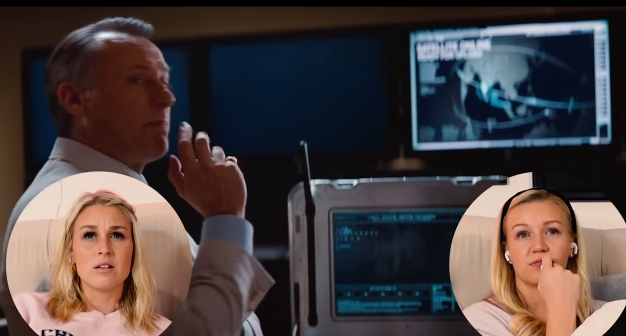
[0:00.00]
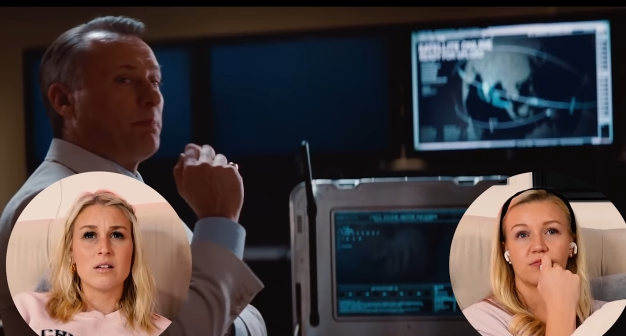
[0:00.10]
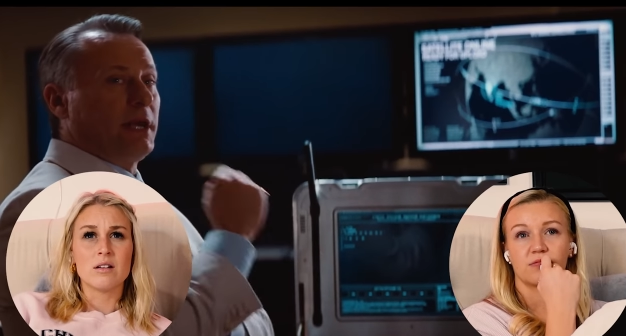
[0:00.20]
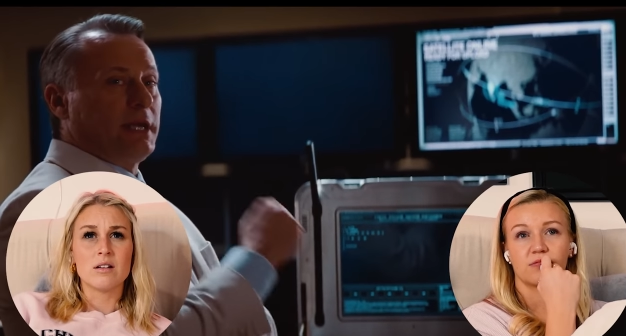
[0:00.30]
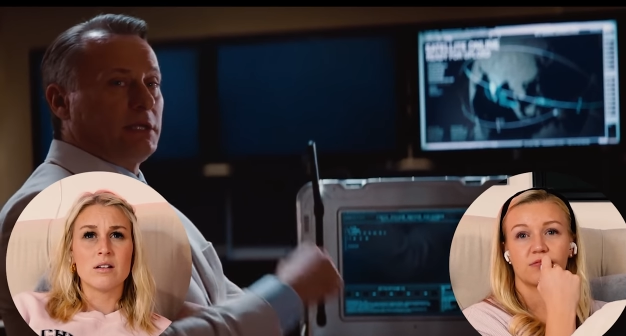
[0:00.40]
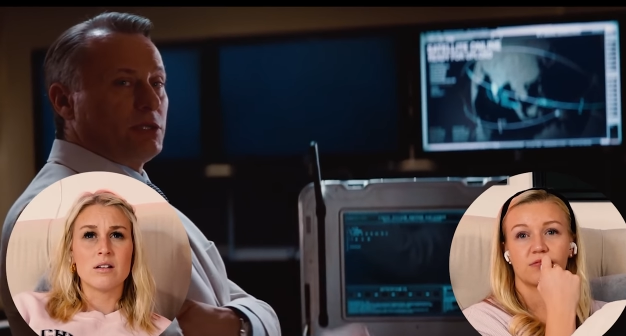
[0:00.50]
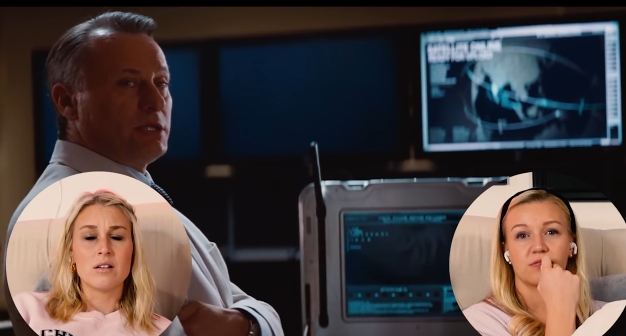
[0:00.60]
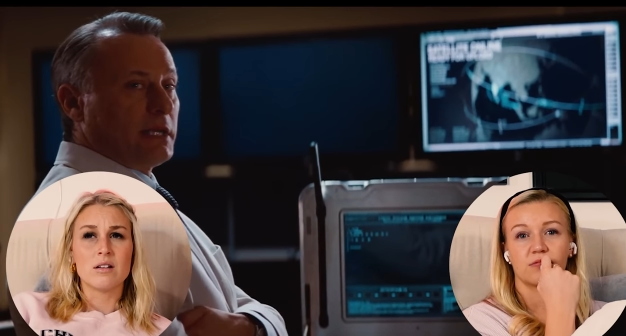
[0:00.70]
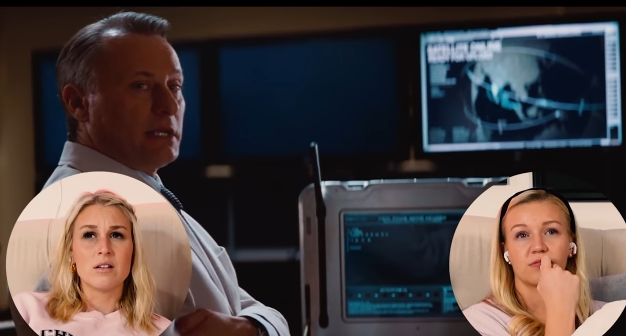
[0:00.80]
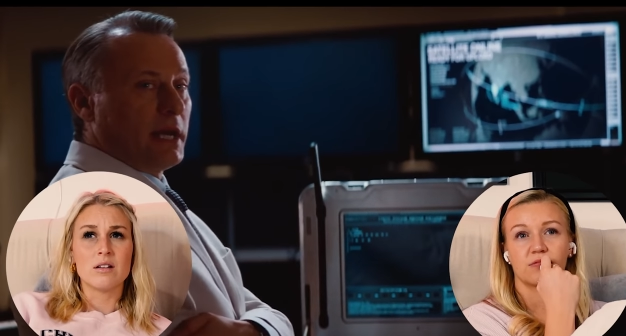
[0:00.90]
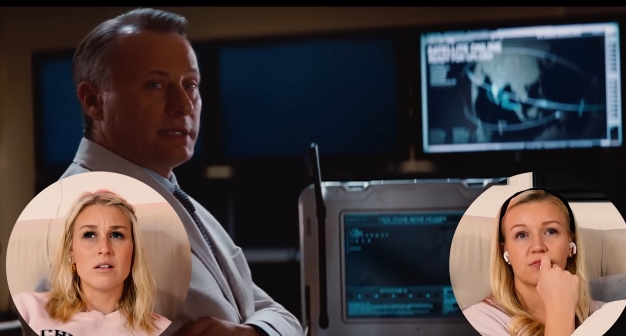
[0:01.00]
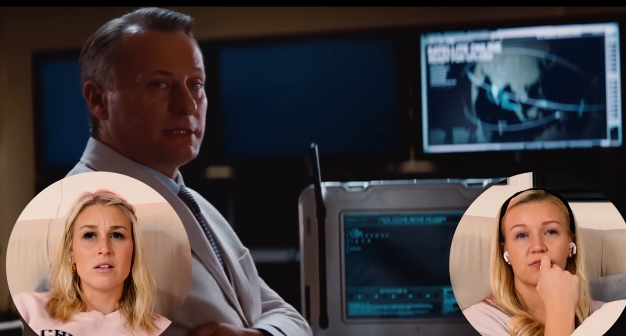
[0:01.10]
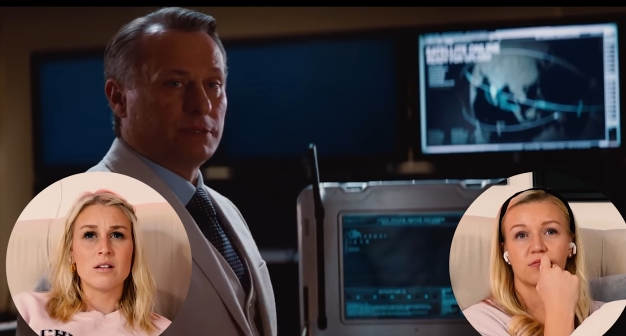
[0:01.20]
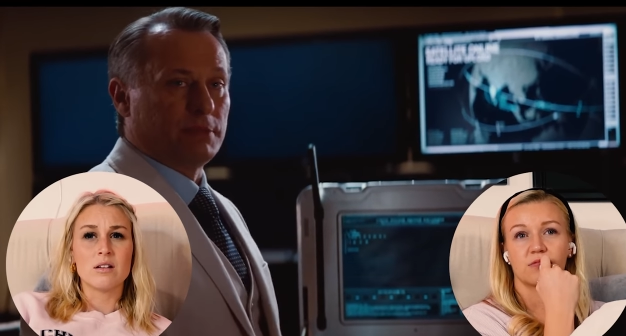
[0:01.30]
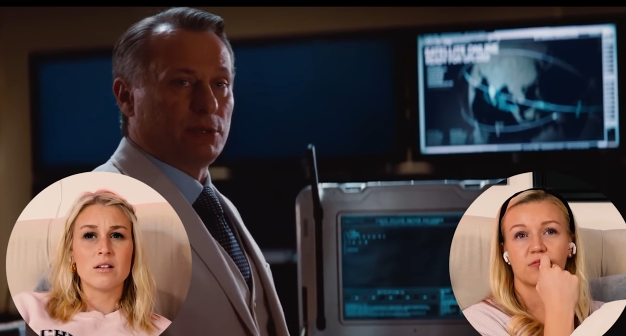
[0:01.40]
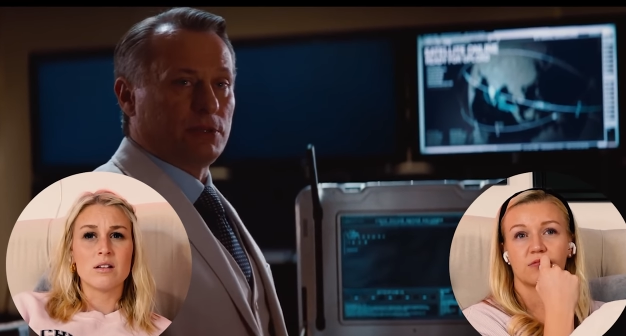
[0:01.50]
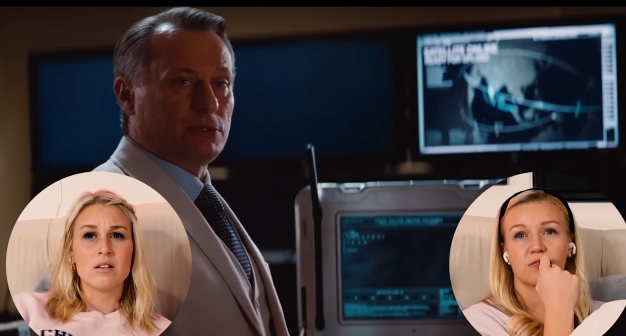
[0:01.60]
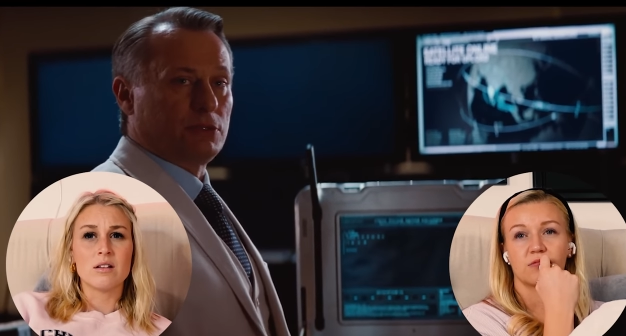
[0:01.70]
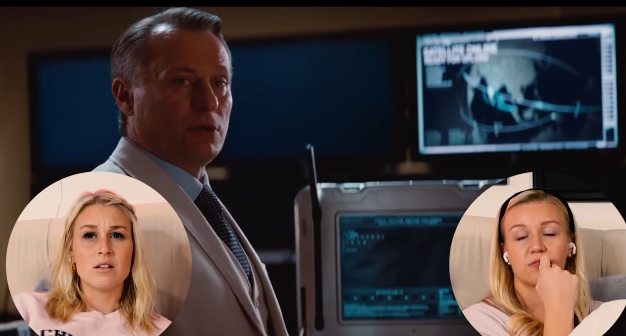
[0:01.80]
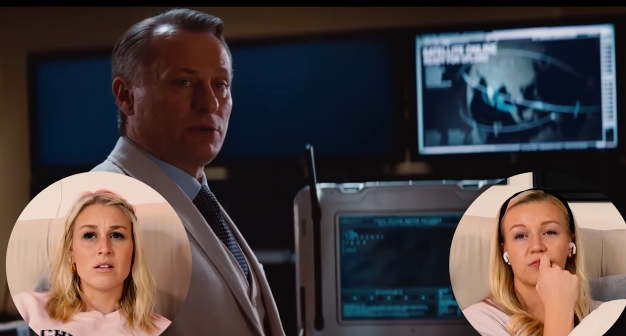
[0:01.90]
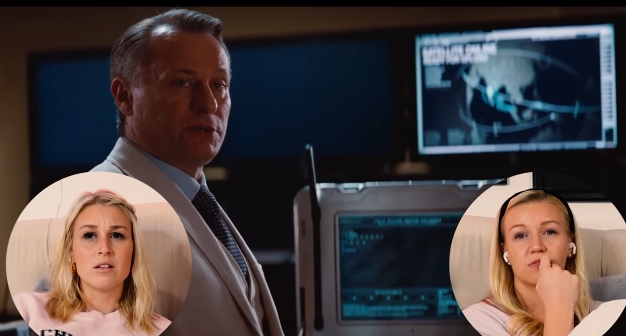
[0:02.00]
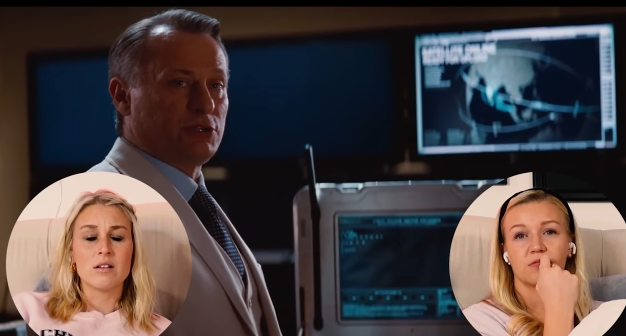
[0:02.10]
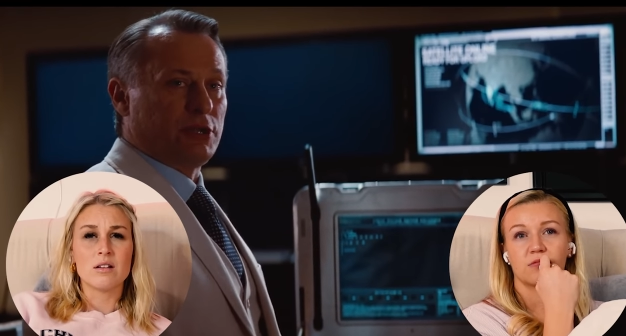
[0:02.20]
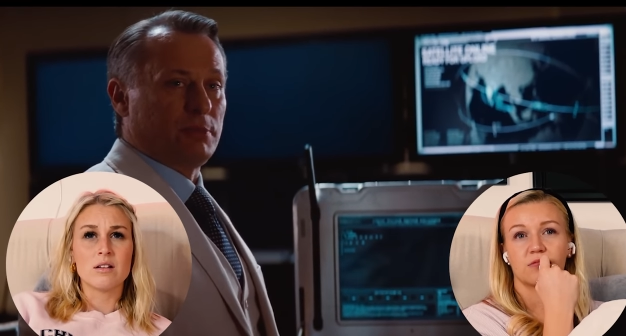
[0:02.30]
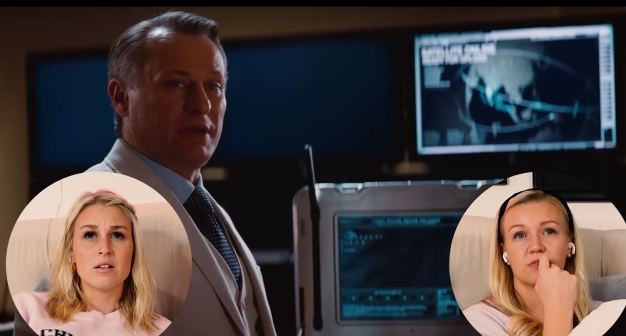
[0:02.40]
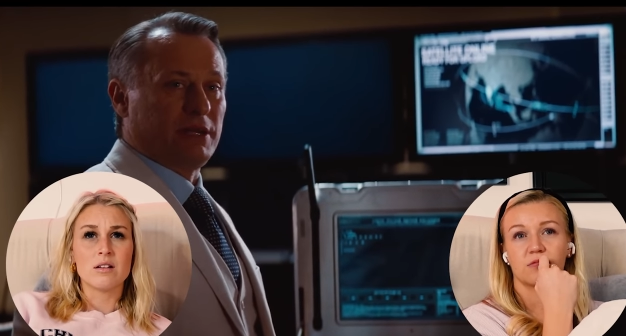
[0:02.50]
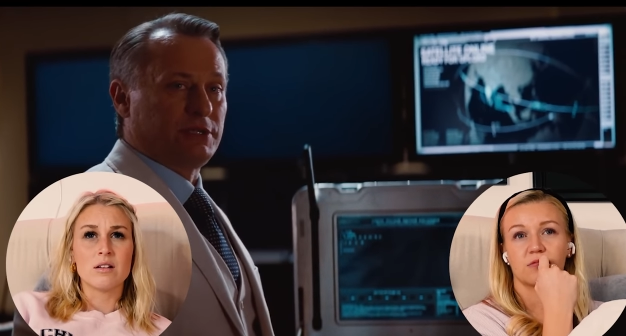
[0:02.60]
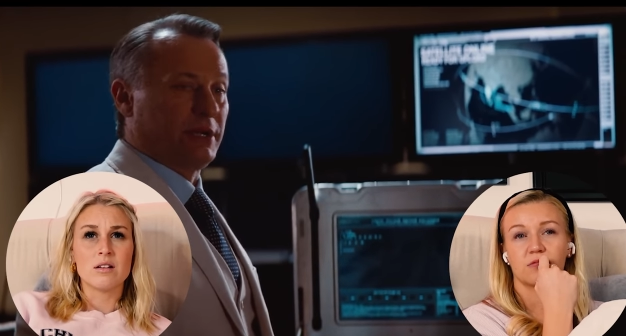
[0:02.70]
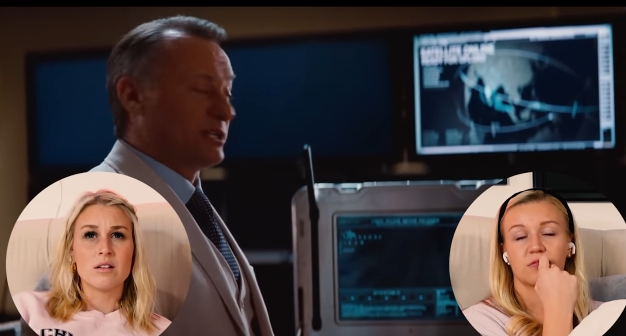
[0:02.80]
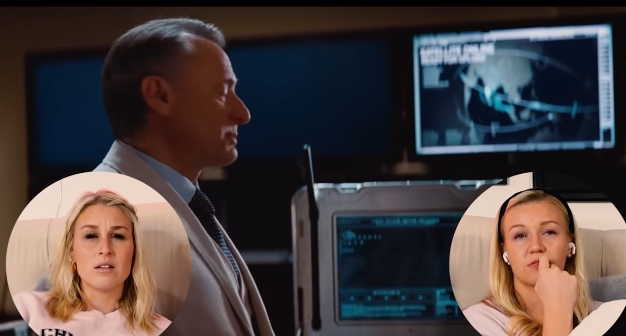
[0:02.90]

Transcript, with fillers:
Speaker 1: Uplink to satellite. Reboot to original military